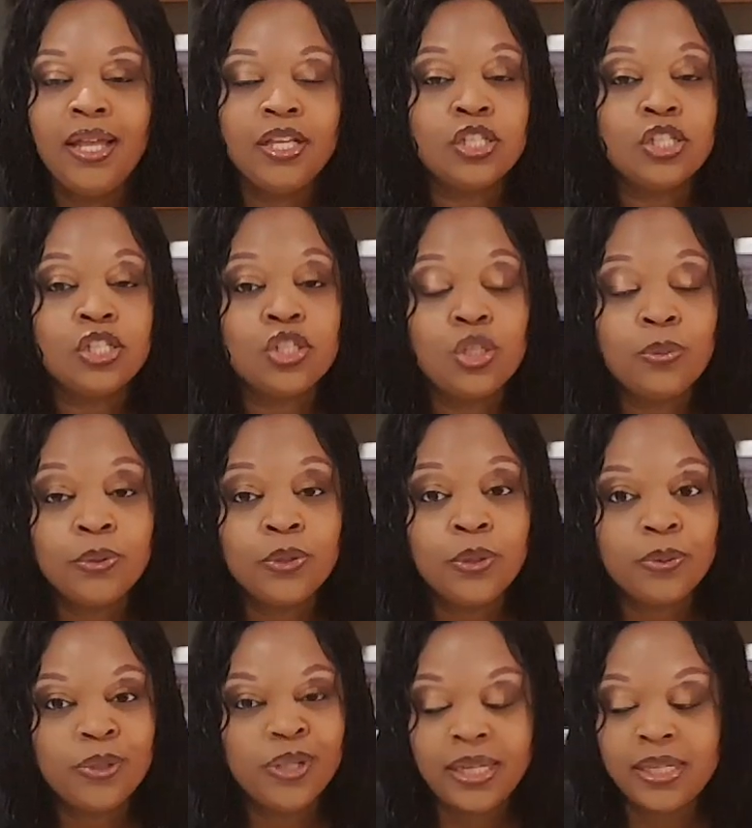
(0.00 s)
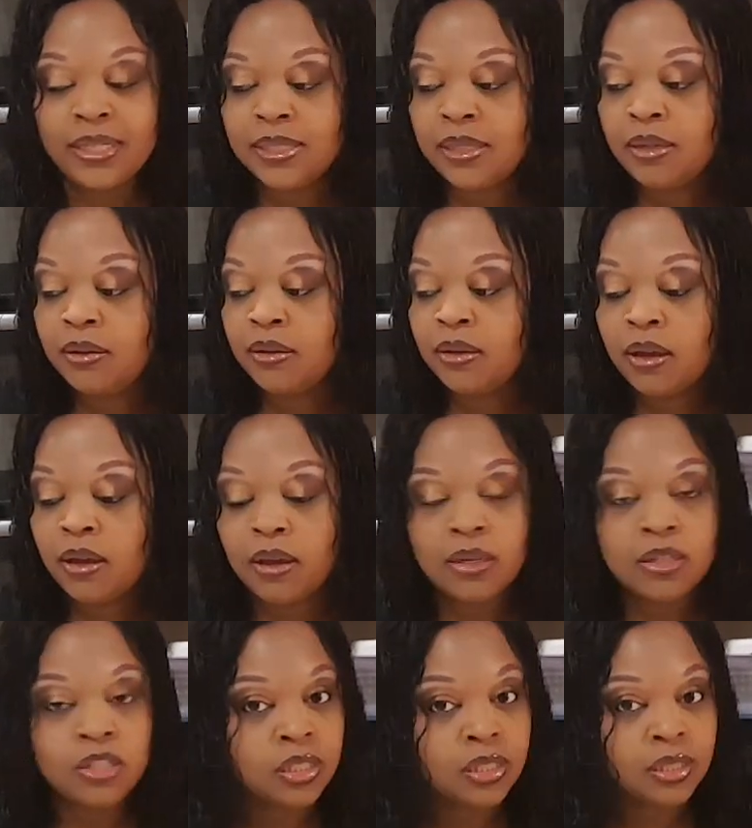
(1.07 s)
Super duper easy,
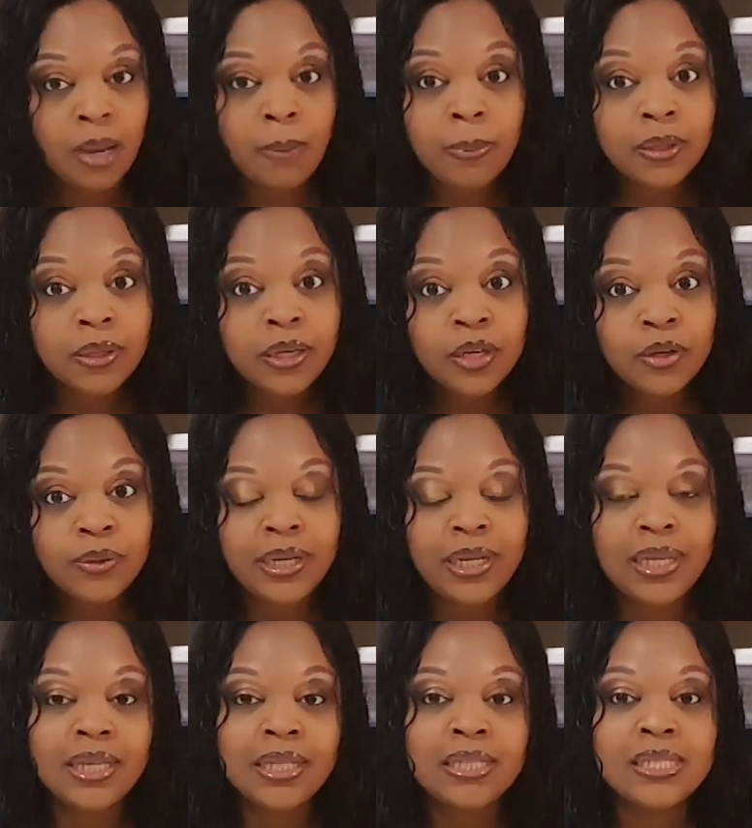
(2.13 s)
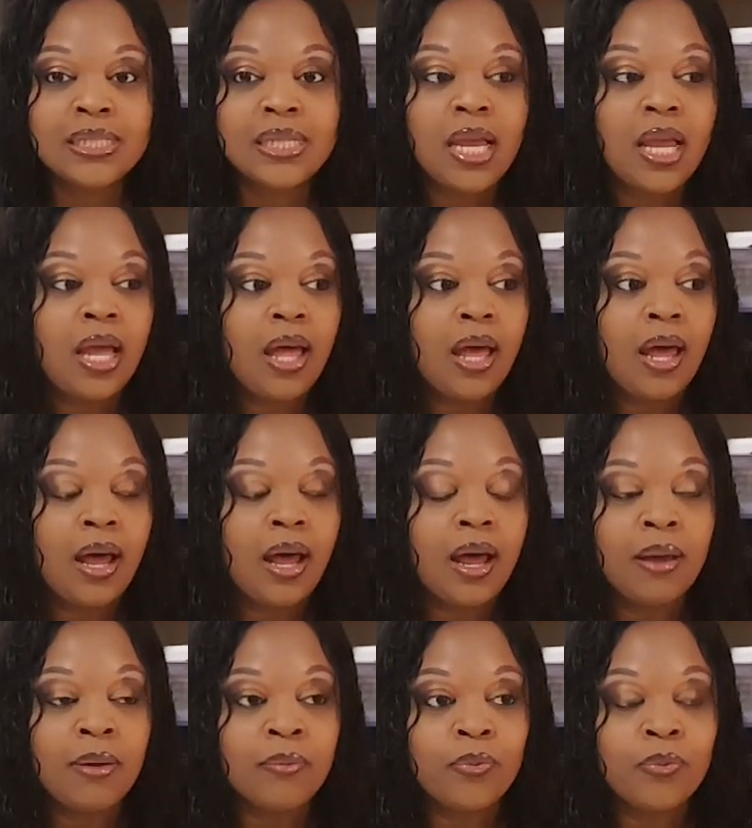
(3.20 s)
just a couple of ingredients,
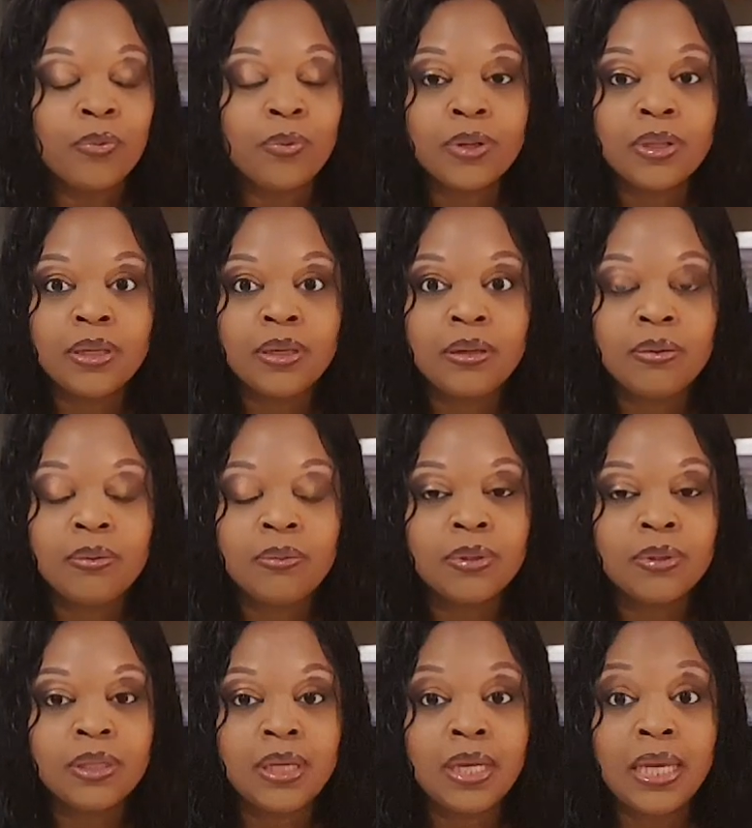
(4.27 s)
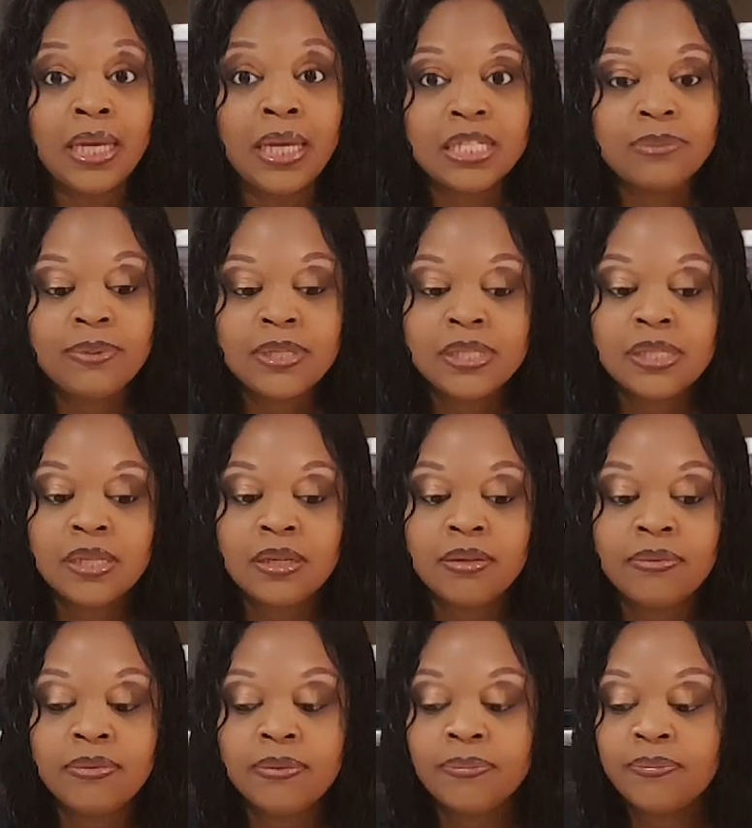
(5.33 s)
really
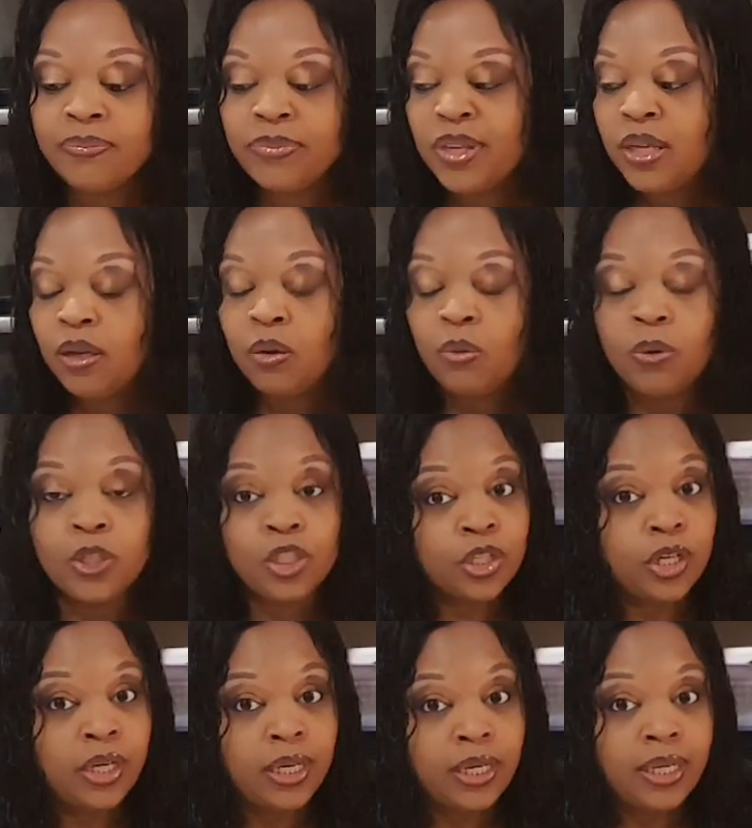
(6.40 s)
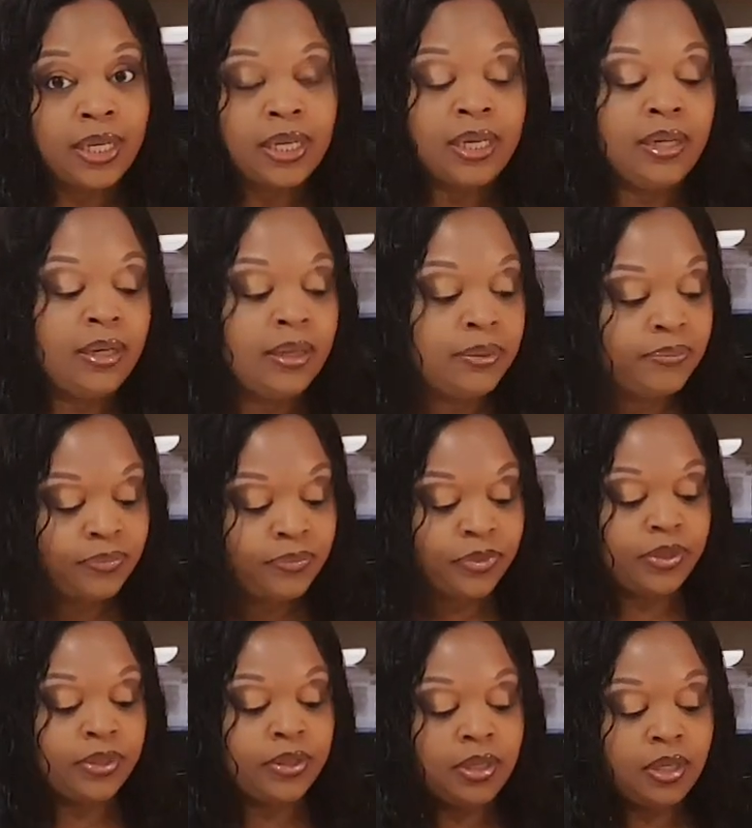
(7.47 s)
inexpensive. What you're going to need,
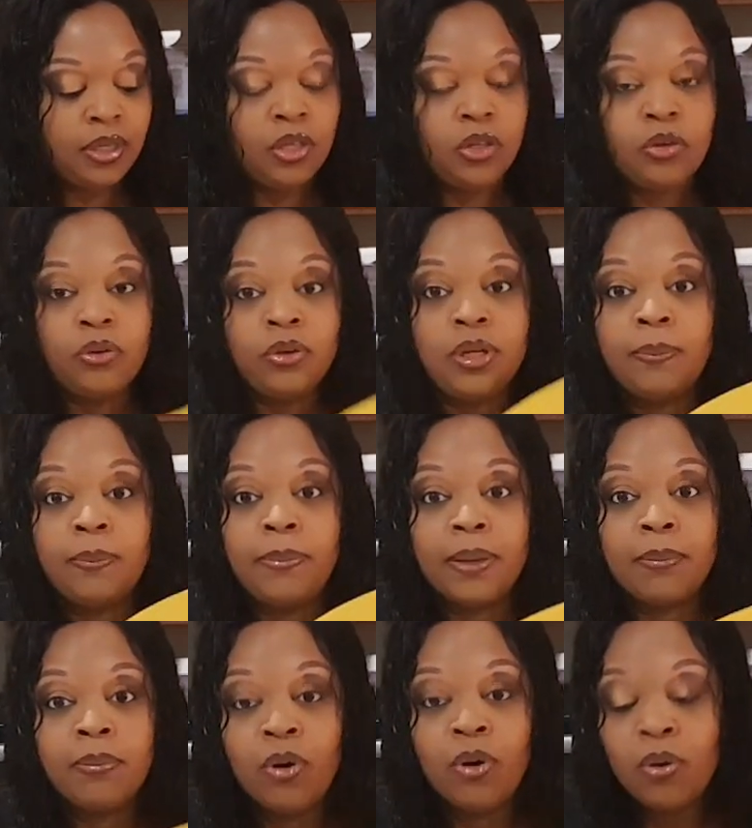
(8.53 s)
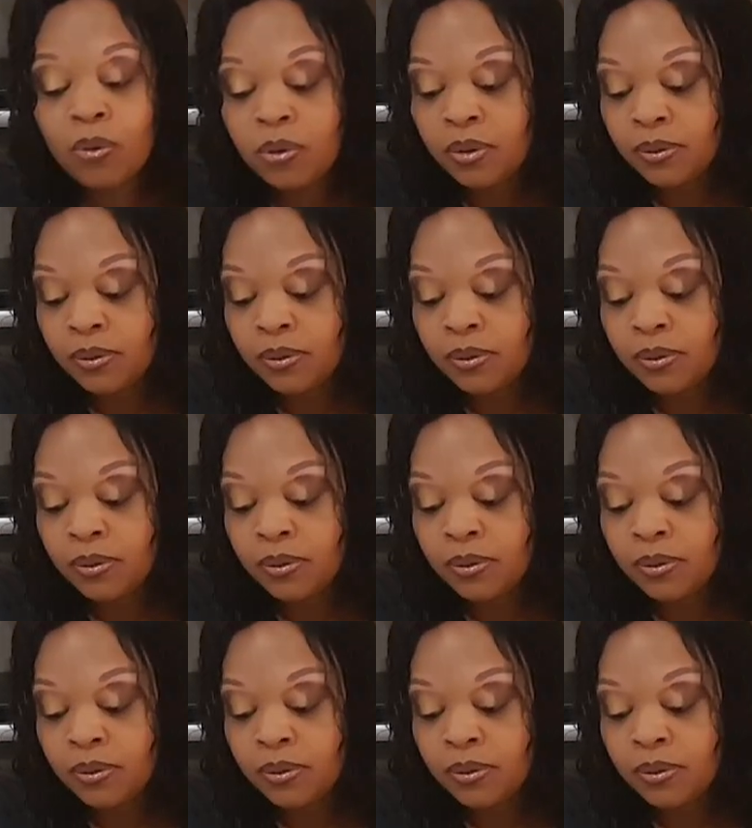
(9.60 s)
you'll need a big bowl,